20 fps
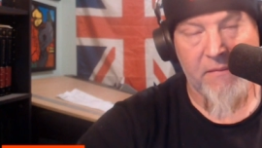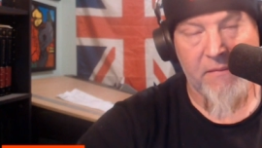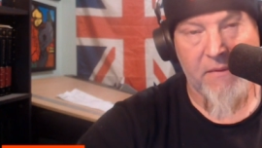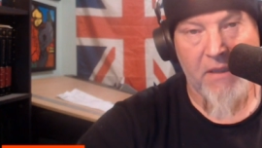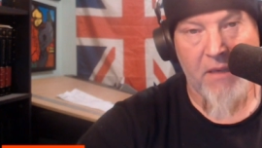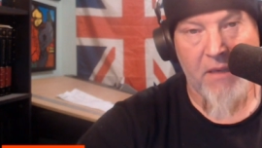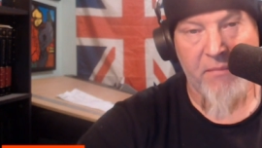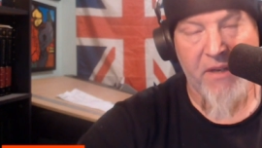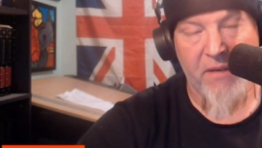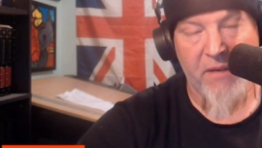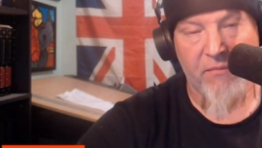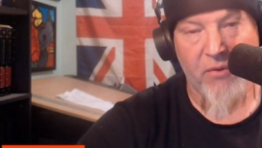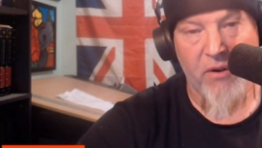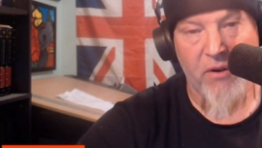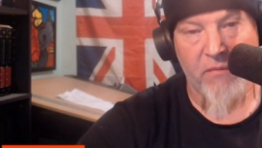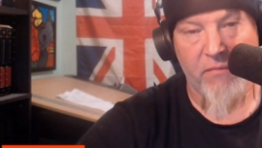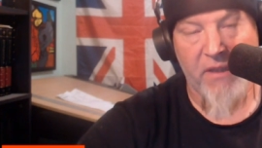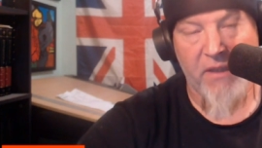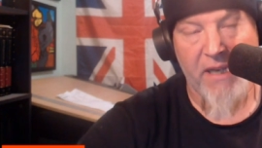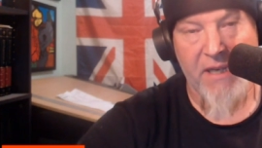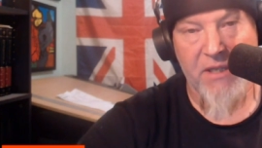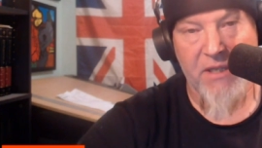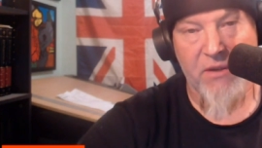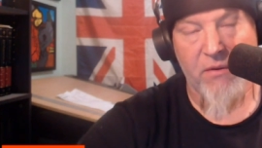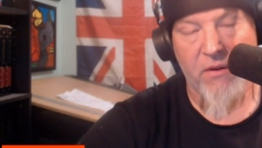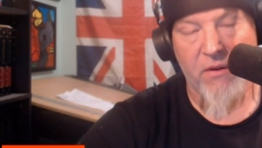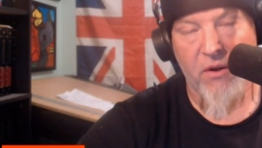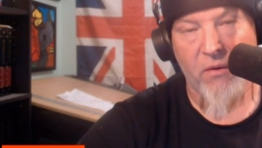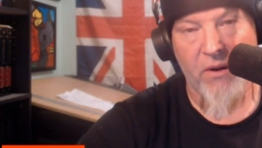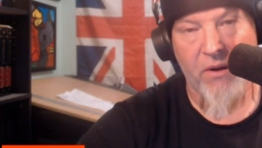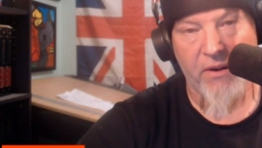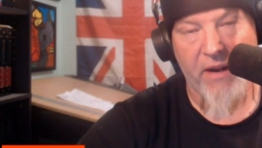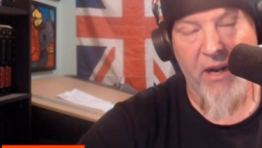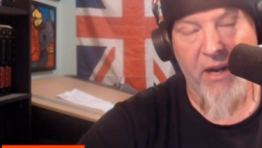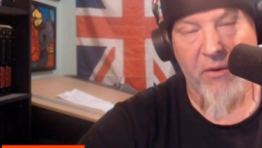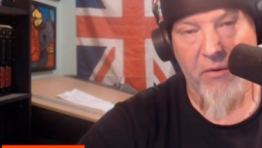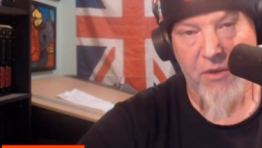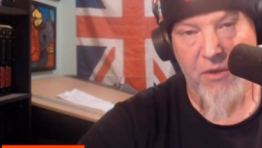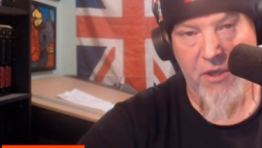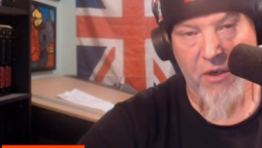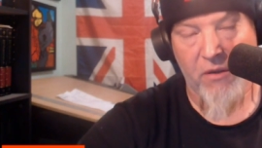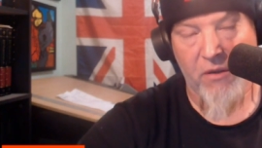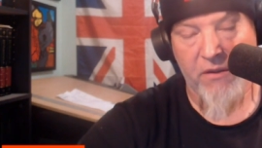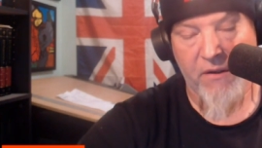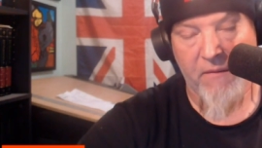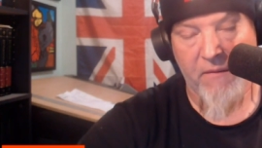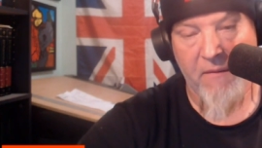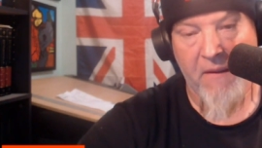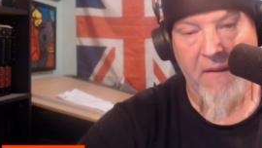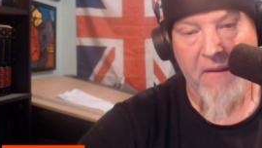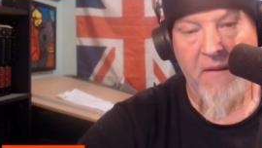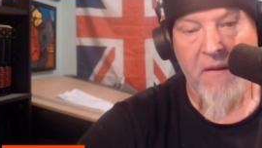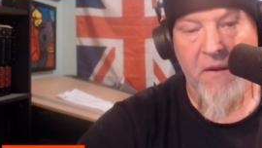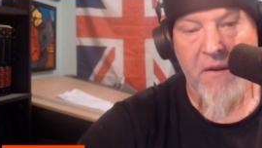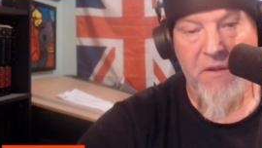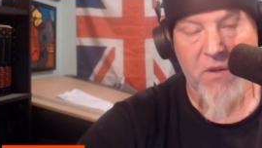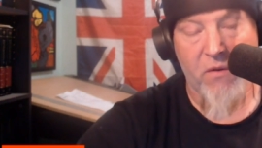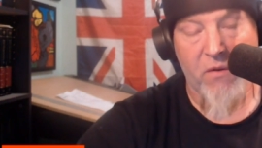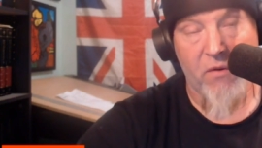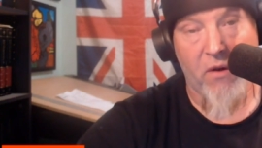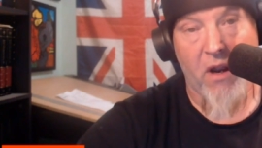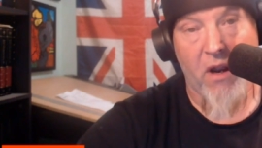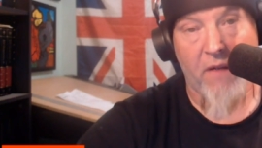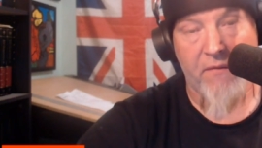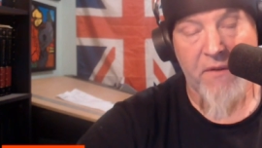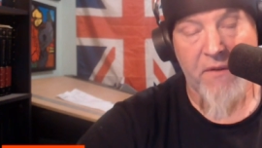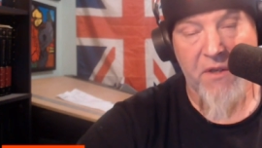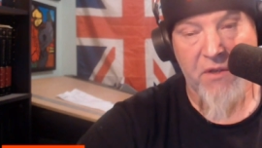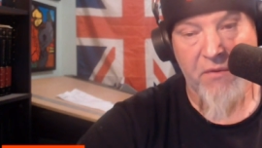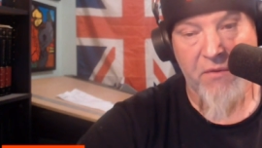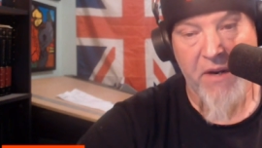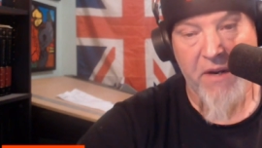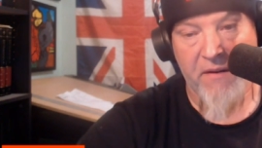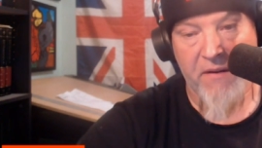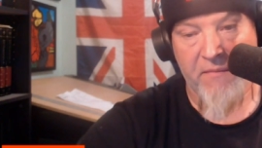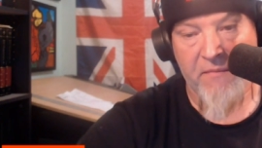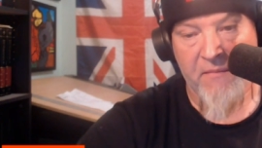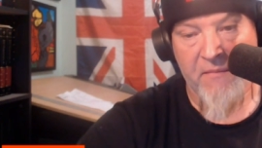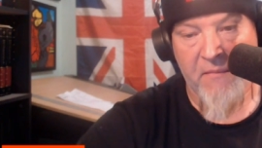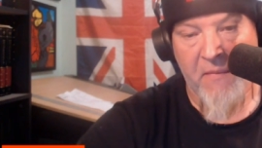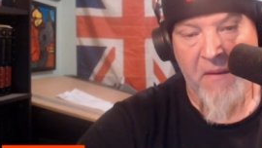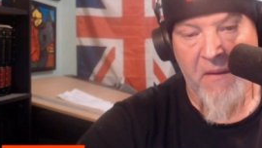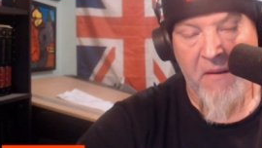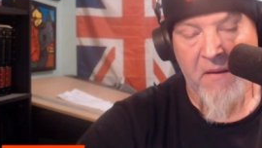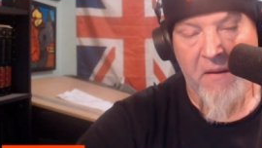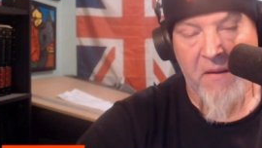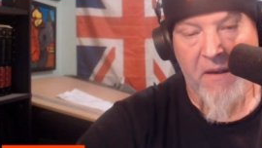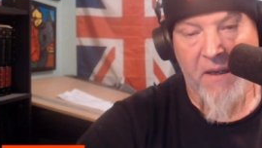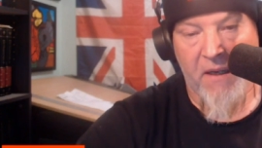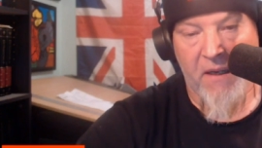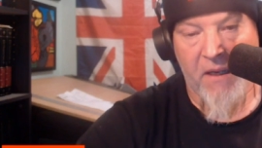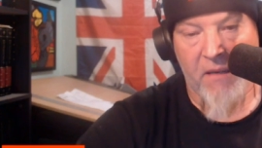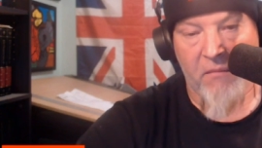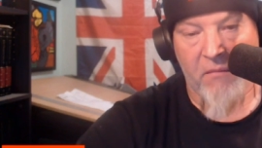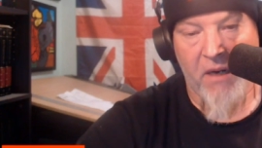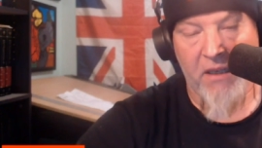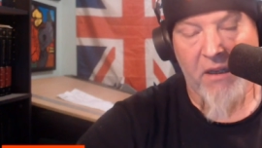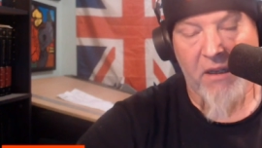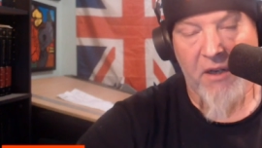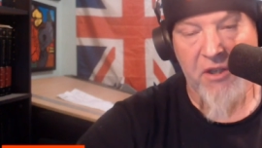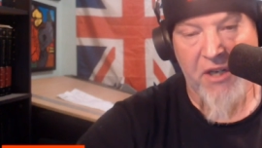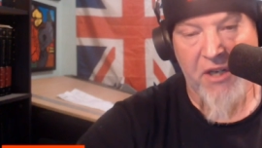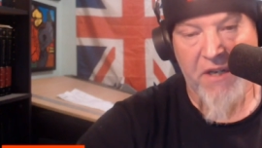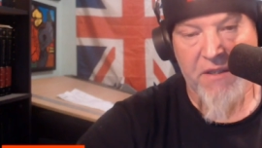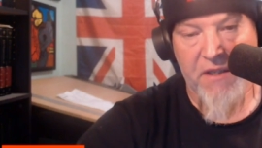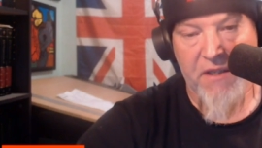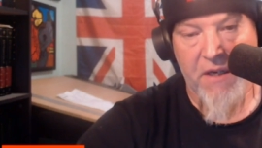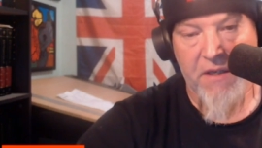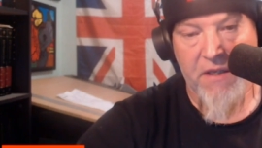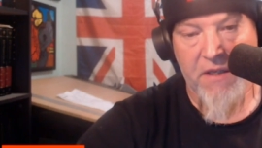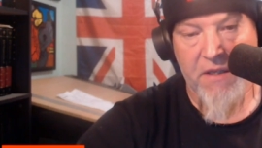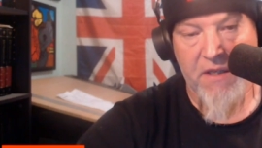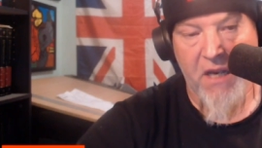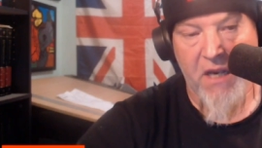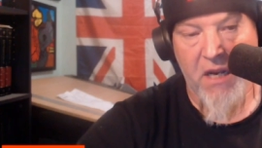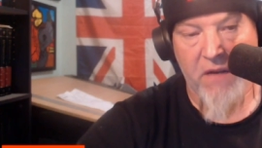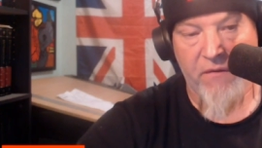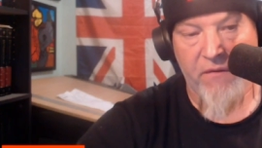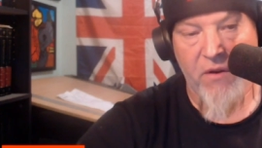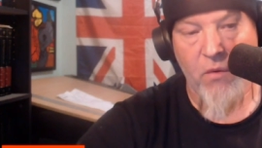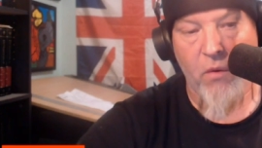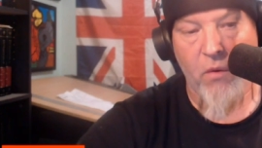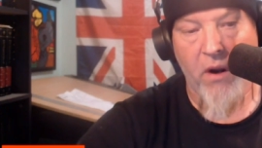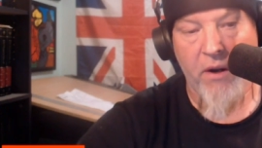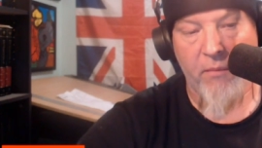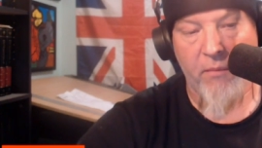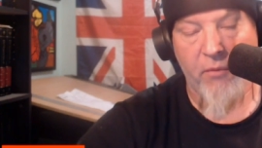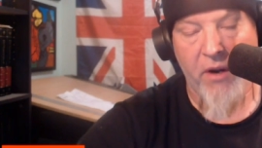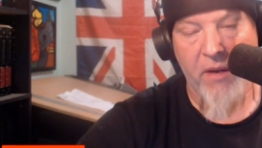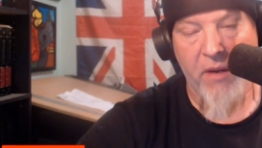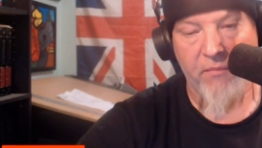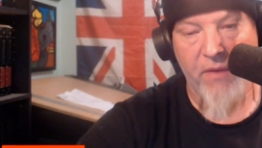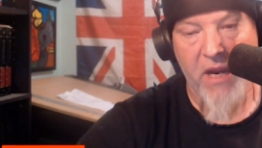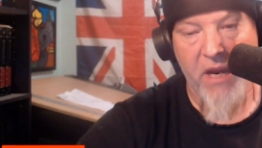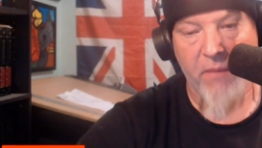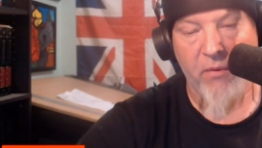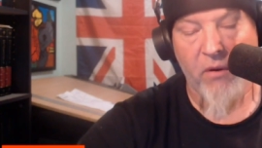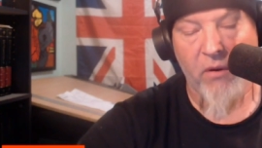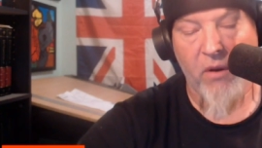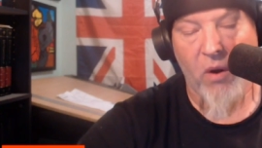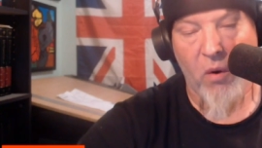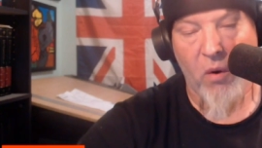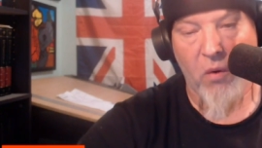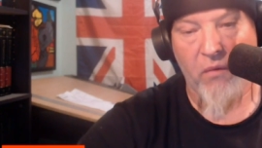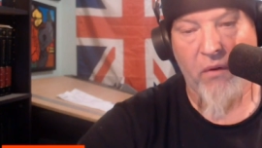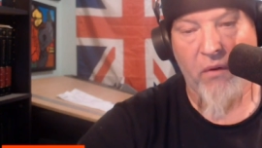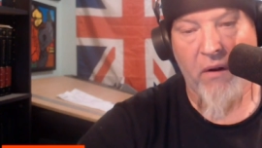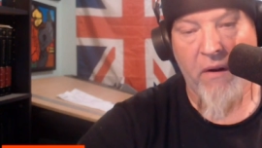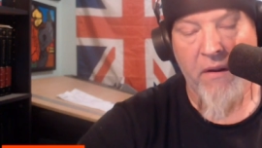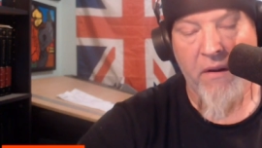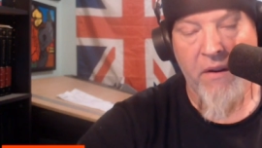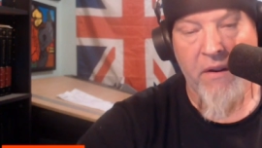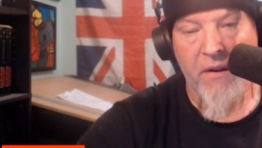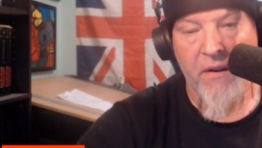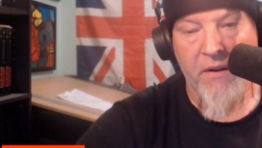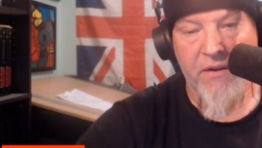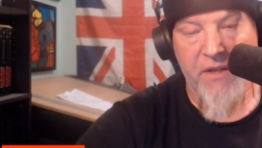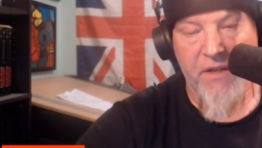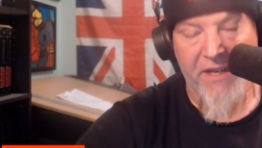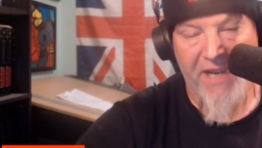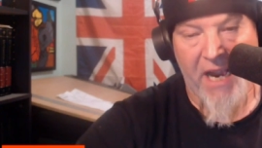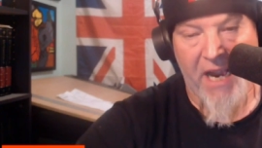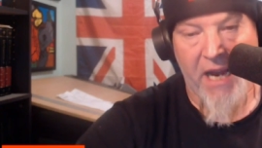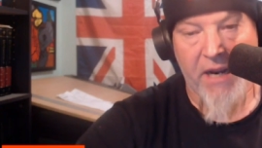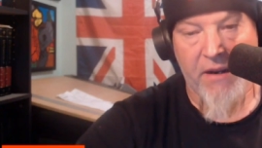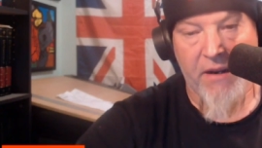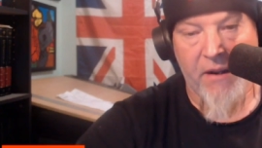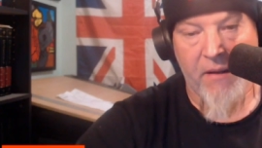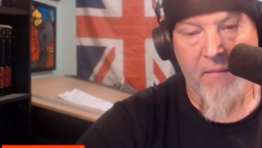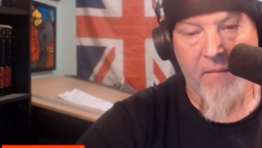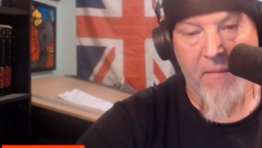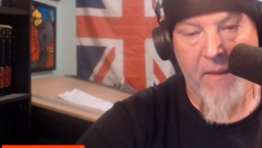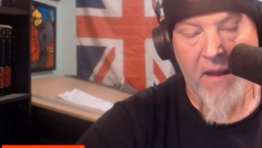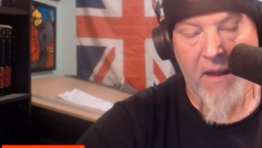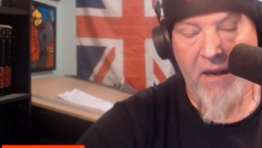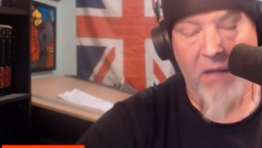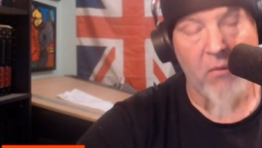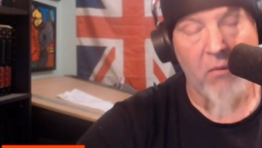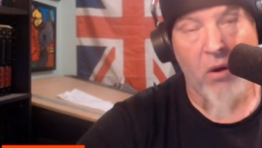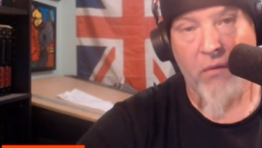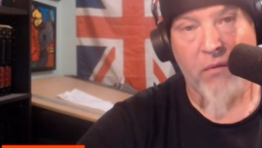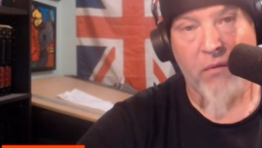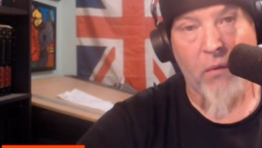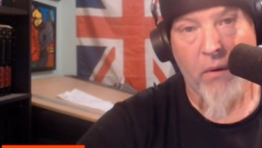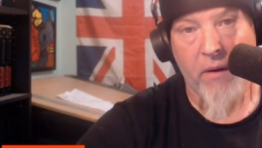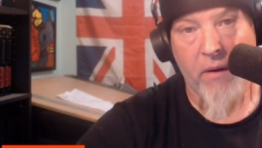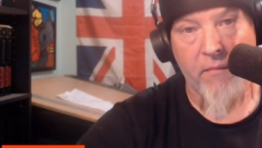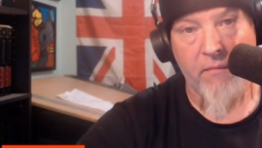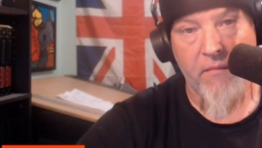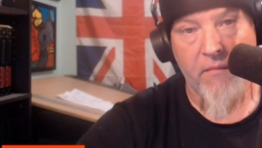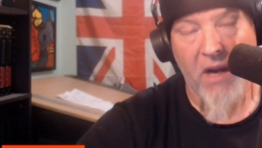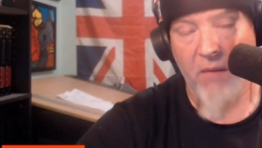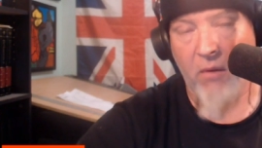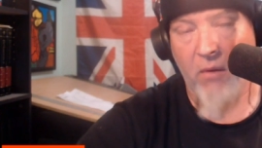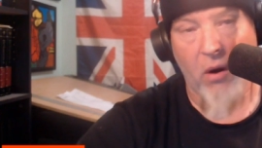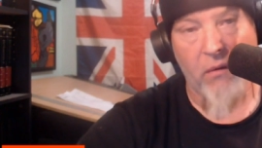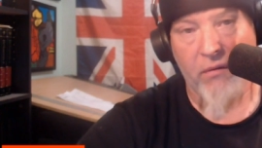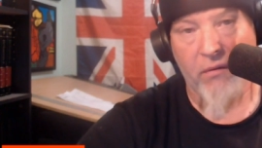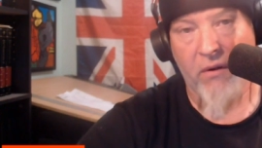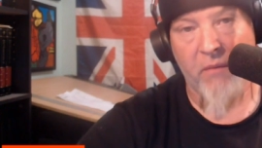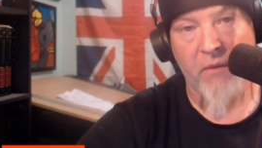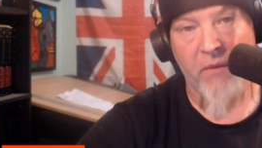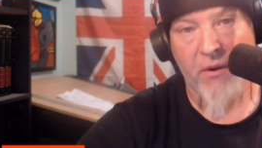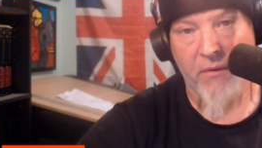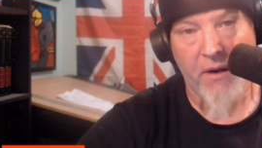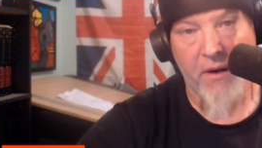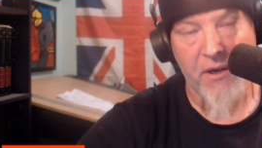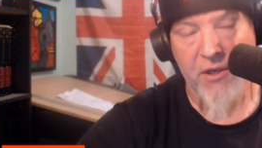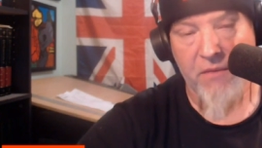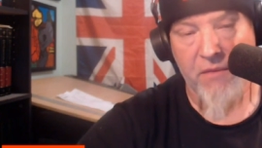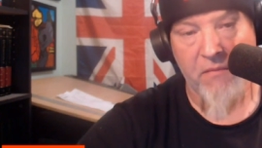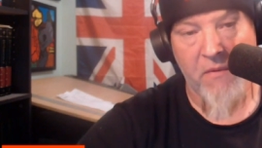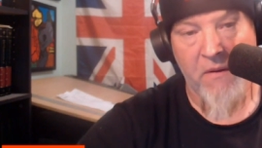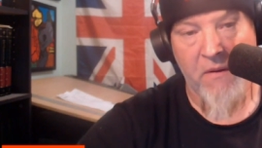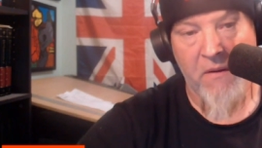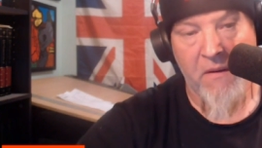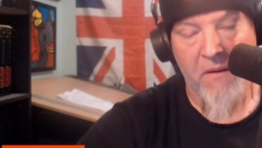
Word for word: uh, being put in place, or they're going to adequate shelter, so they're off the street. Uh, my logic is this: is that if you want to bring people over to Canada, and I'm all for it, I'm all for immigration.